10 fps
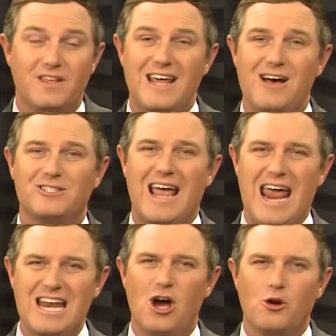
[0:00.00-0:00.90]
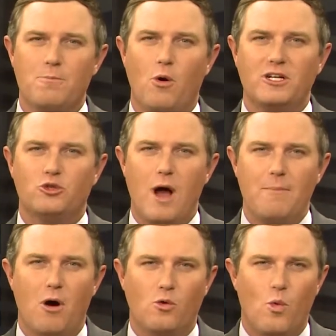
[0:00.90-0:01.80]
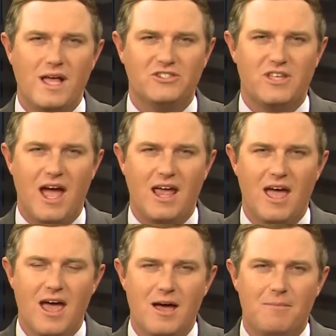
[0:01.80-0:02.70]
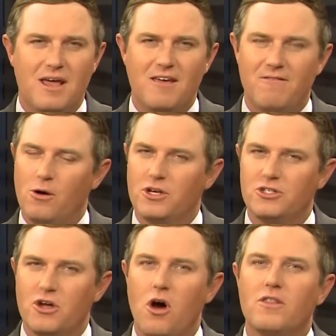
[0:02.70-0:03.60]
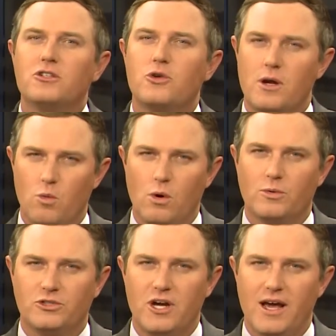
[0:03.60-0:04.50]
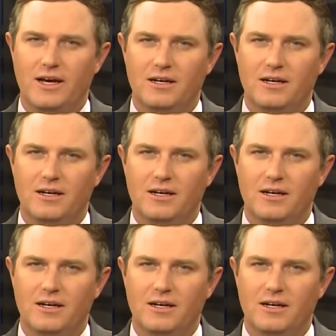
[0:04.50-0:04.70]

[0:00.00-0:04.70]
the Dow's 800 point drop on Wednesday. Many focused on the trade war with China.